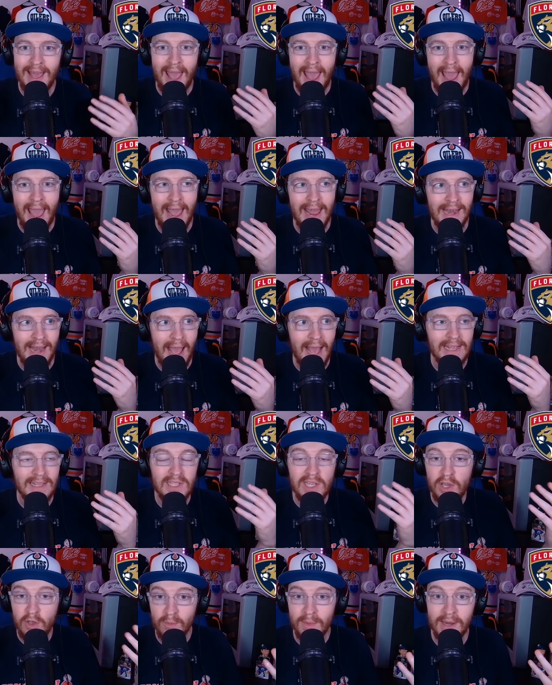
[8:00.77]
and as
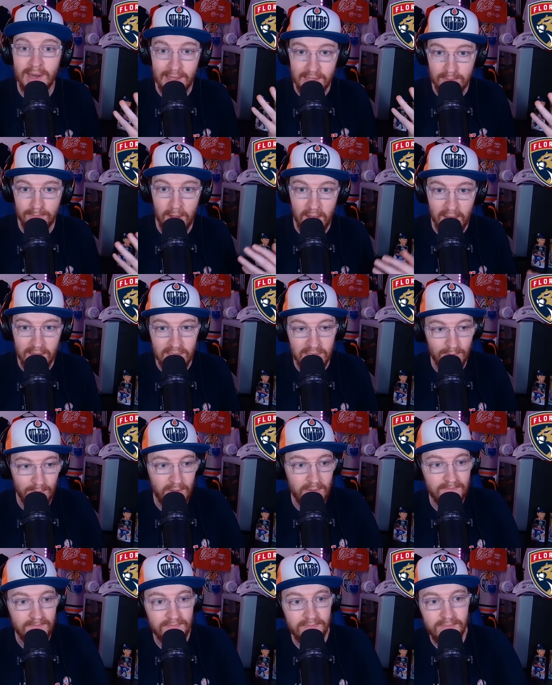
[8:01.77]
human as possible.
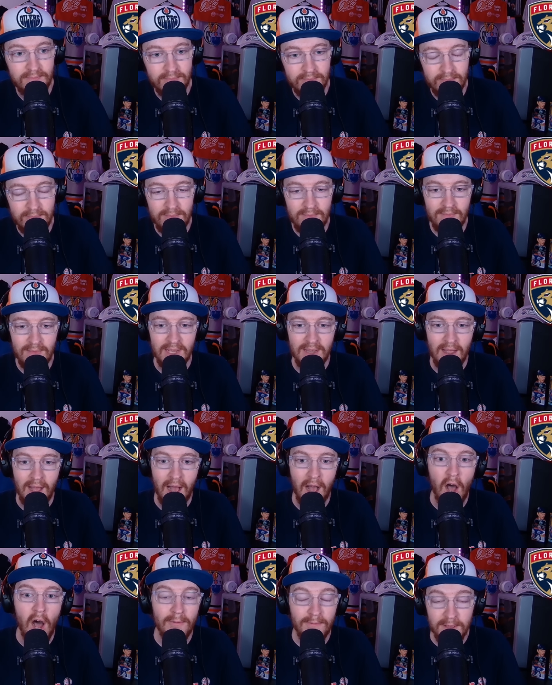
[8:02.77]

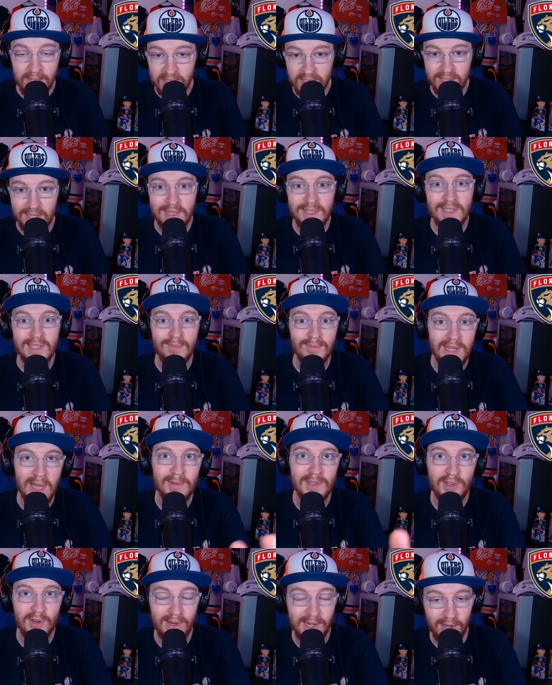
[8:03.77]
Obviously,
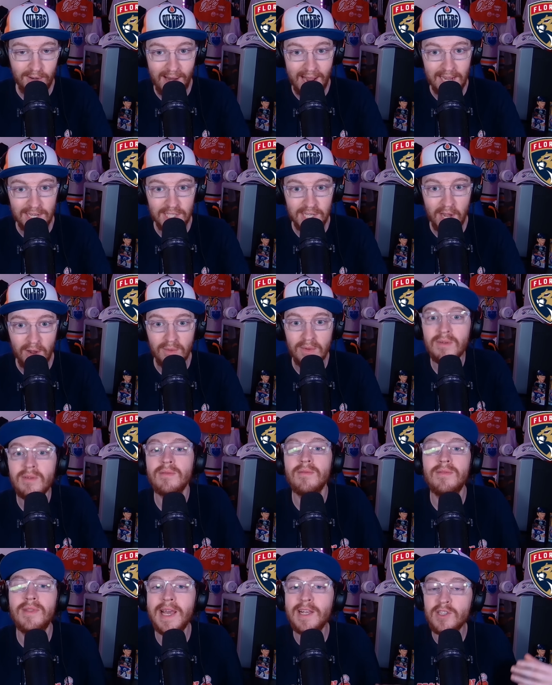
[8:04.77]
sometimes during a crash out,
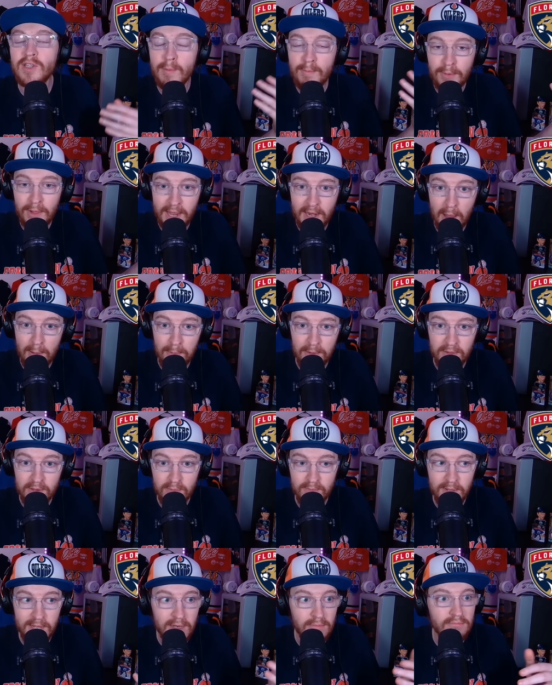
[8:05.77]
things are played up a little
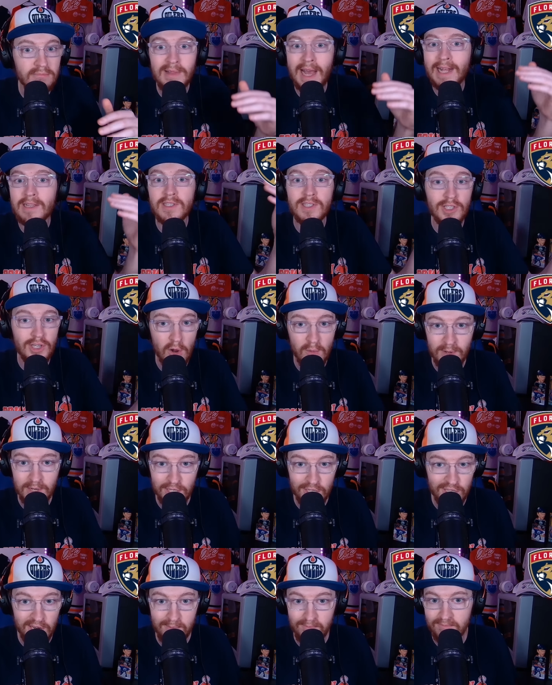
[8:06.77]
bit. That's
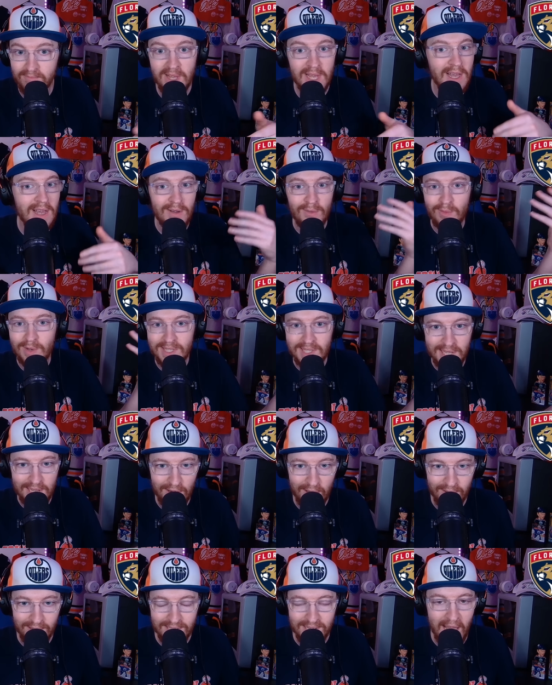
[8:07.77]
showmanship. We see it
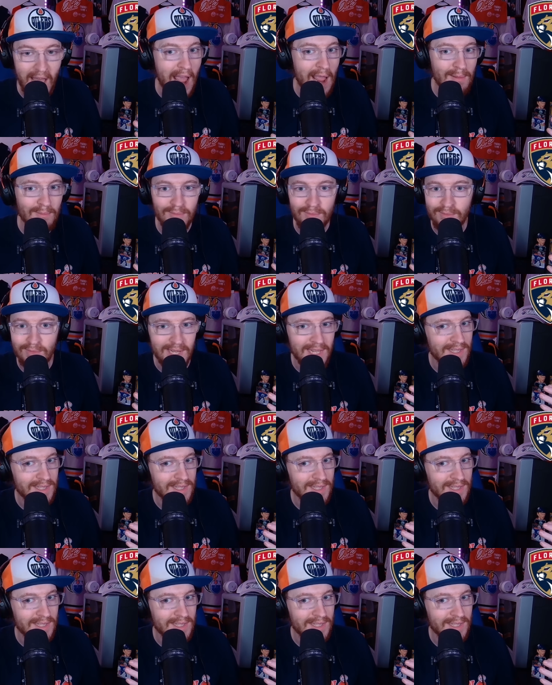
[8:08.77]
all the time. Look at